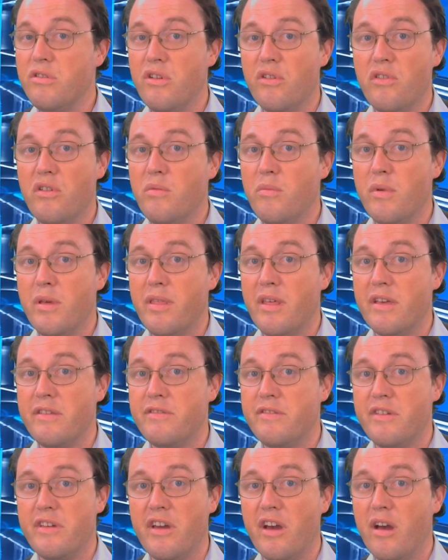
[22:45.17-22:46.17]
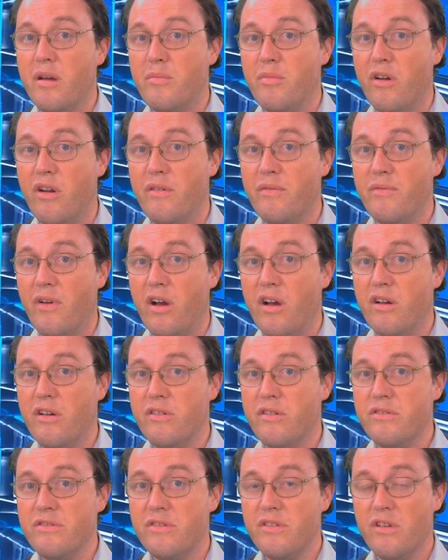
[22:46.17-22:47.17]
doing with STI
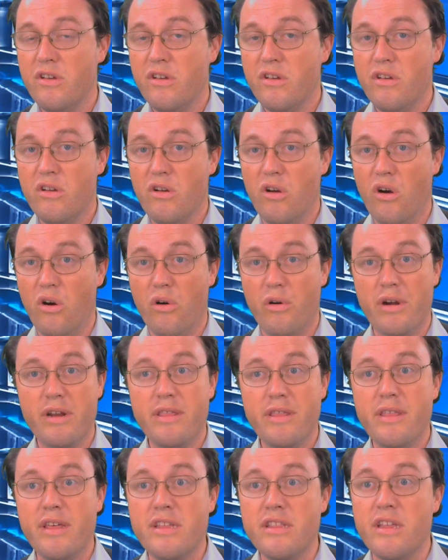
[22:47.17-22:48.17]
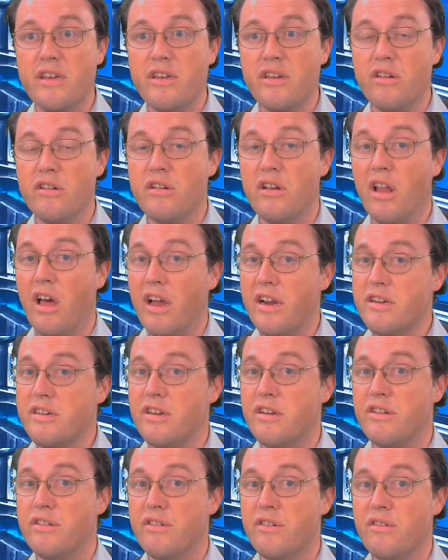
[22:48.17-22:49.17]
profiles or anything that you'd like
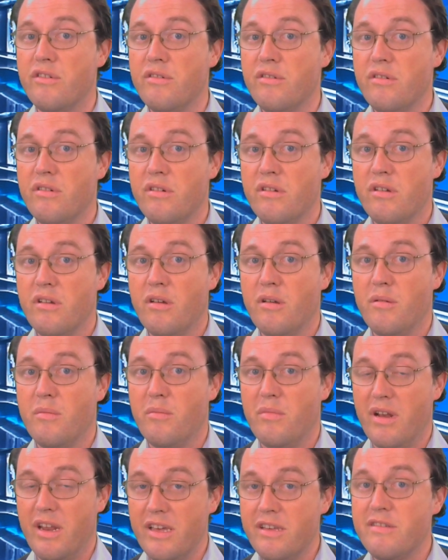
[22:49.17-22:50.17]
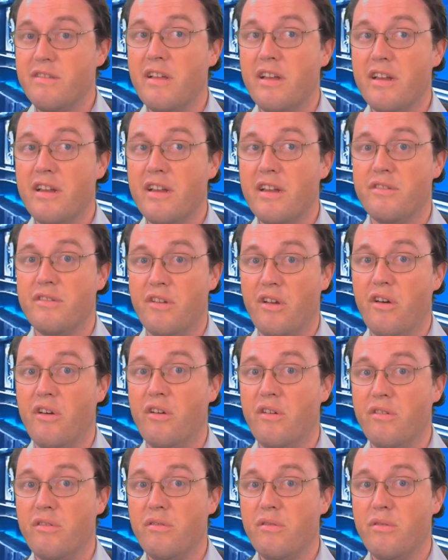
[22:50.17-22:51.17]
to do, please let us
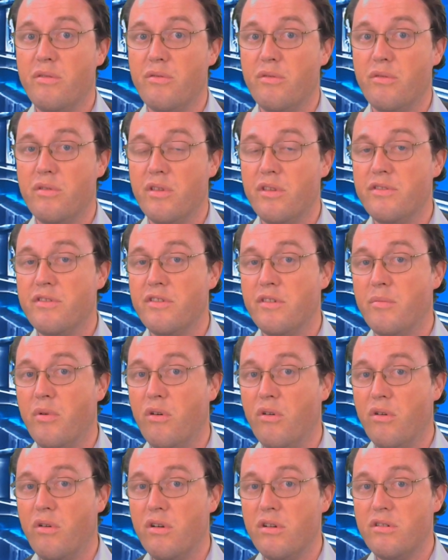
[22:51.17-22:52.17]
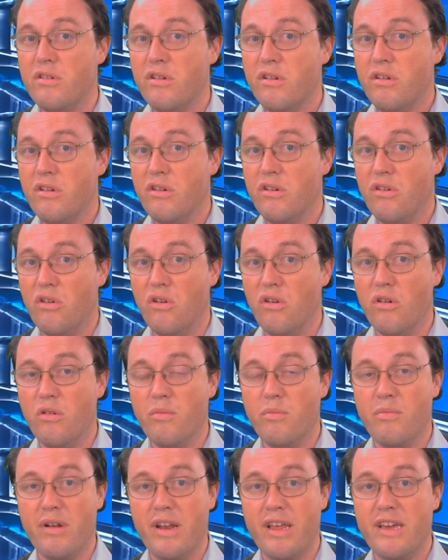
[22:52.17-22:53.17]
know through the support, or
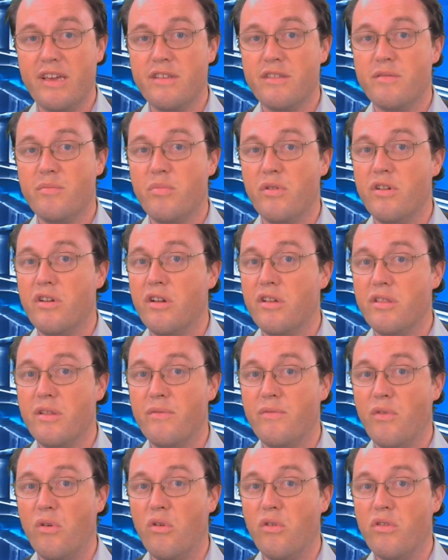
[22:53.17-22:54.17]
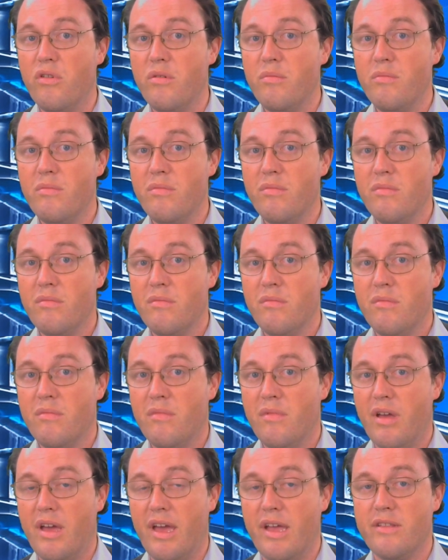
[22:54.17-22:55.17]
please put it on the forum
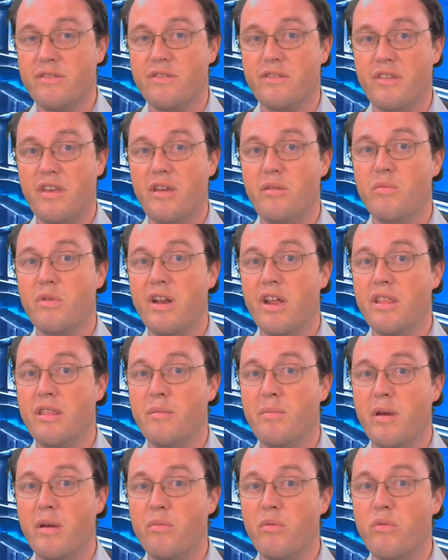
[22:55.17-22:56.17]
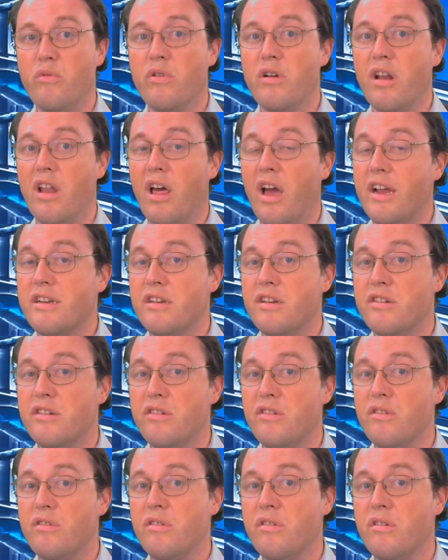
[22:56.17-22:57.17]
and see what other people would like to
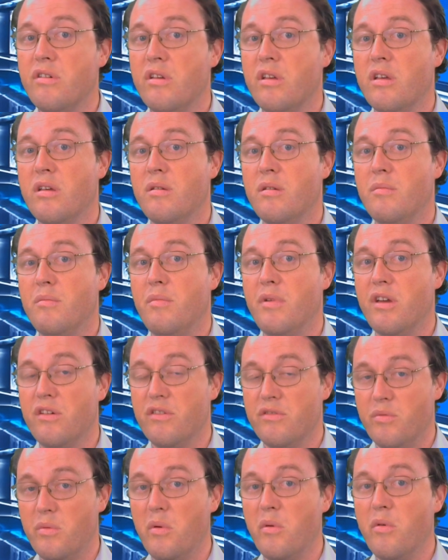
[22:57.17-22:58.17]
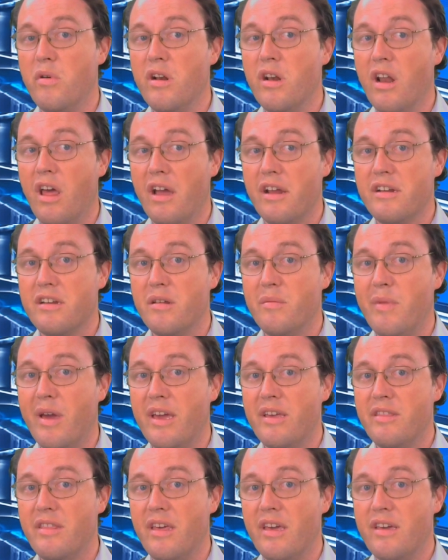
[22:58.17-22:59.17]
do, because we would like to
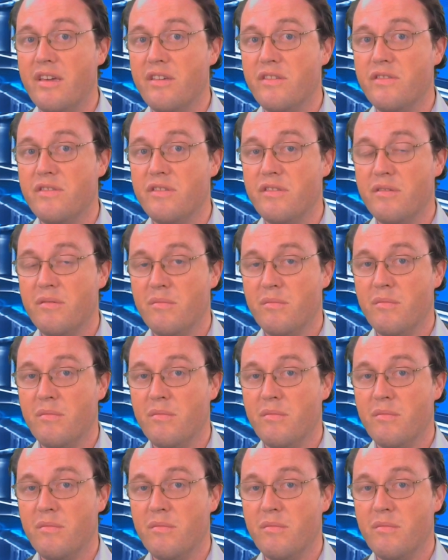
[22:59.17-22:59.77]
make these